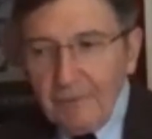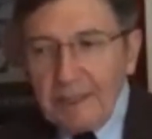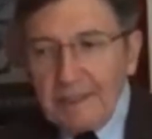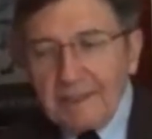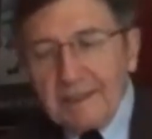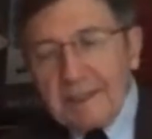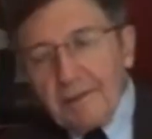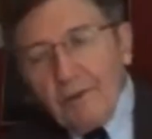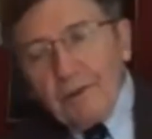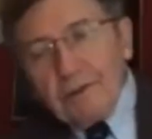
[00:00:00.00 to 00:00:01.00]
ways
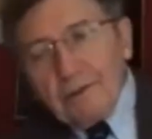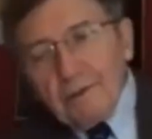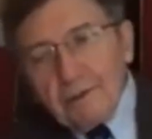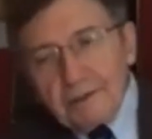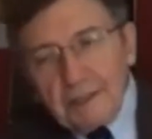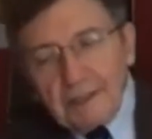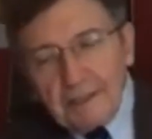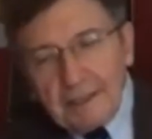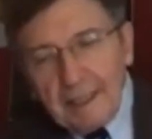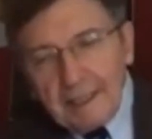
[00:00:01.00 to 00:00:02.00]
that oil looks
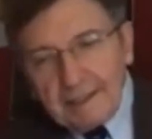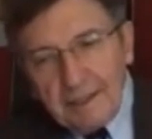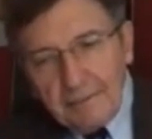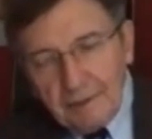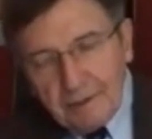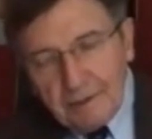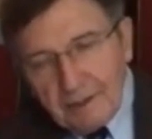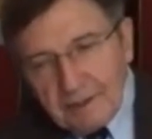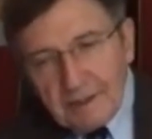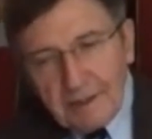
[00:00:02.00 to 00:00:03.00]
at academia.
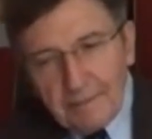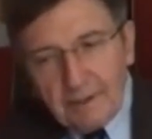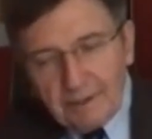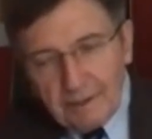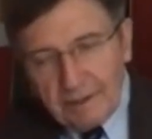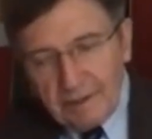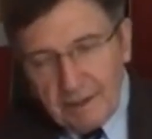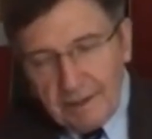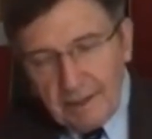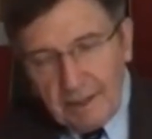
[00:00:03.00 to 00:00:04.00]
Some it's
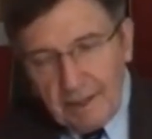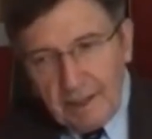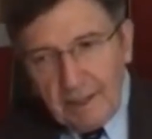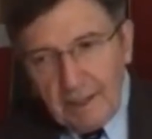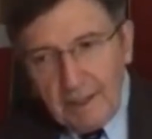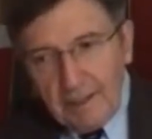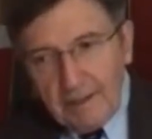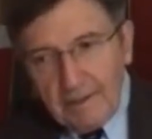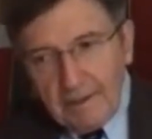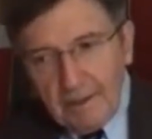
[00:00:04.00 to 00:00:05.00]

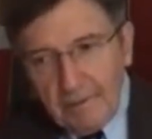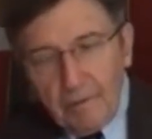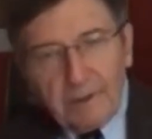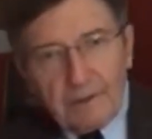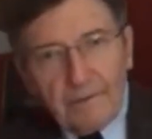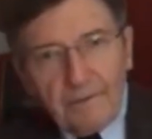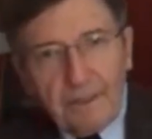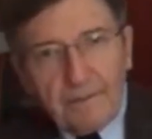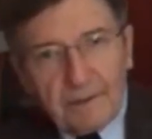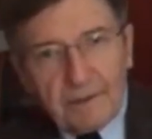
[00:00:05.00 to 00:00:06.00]
what are the
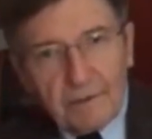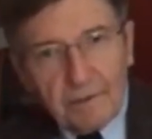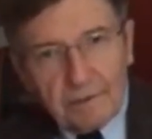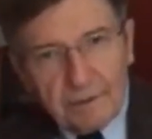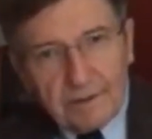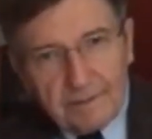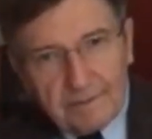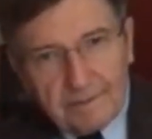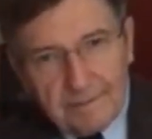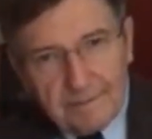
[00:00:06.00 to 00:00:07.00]
famous schools?
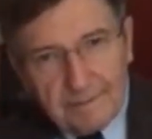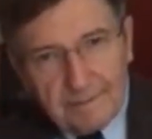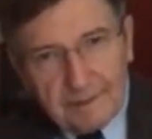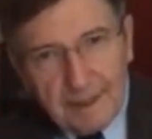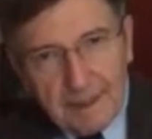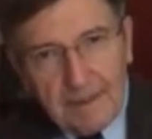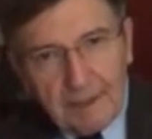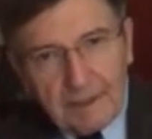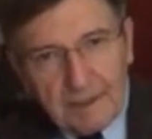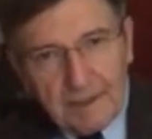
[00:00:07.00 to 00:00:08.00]

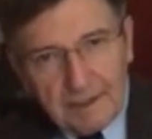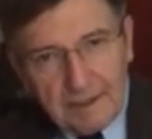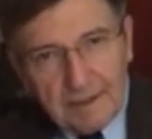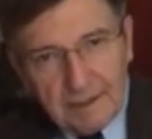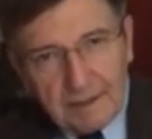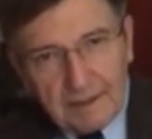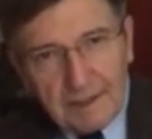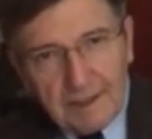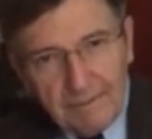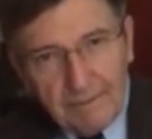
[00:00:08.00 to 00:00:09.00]
MIT,
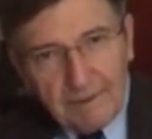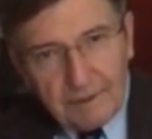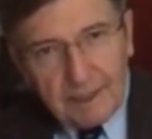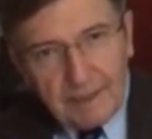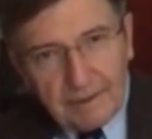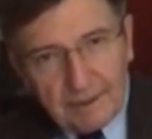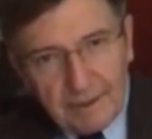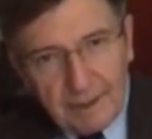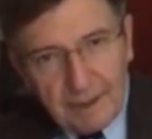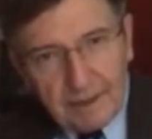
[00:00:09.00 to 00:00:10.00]
Stanford,
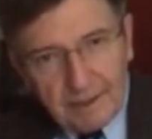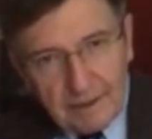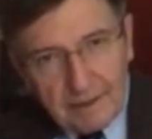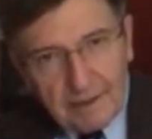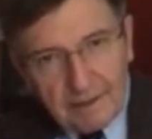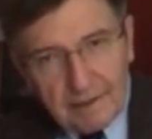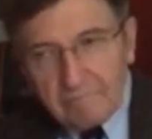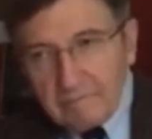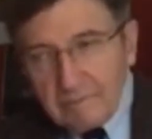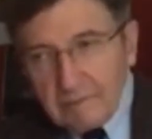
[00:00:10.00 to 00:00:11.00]
Caltech,
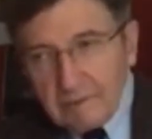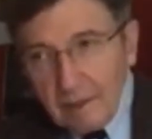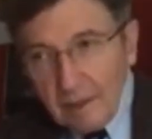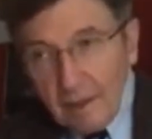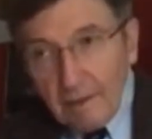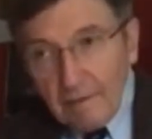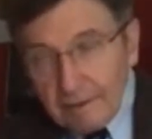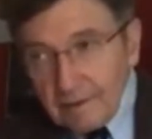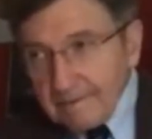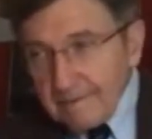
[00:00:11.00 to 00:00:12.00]

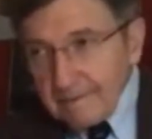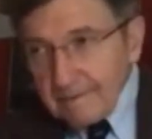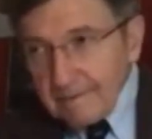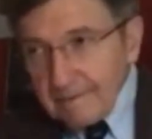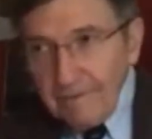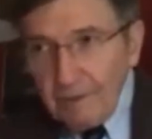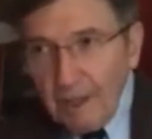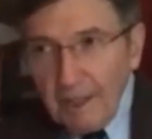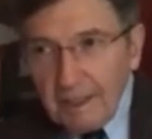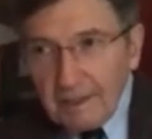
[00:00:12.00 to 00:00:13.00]
Harvard.
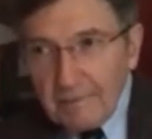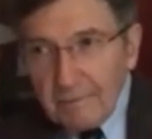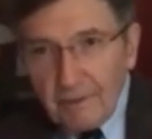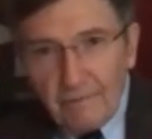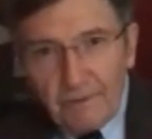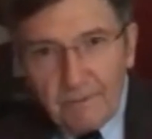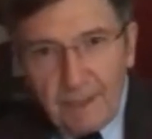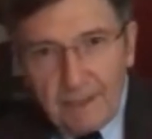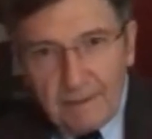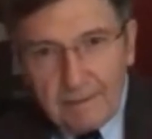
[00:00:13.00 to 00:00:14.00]
If you hire someone
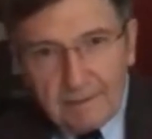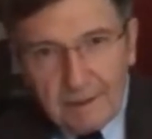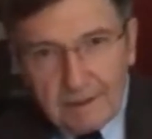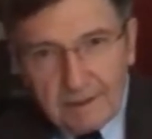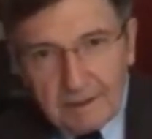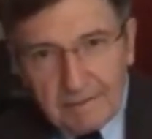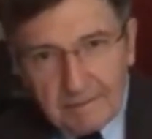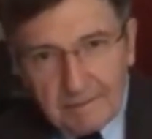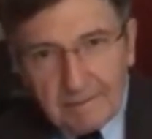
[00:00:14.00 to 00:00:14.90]
from there, yes,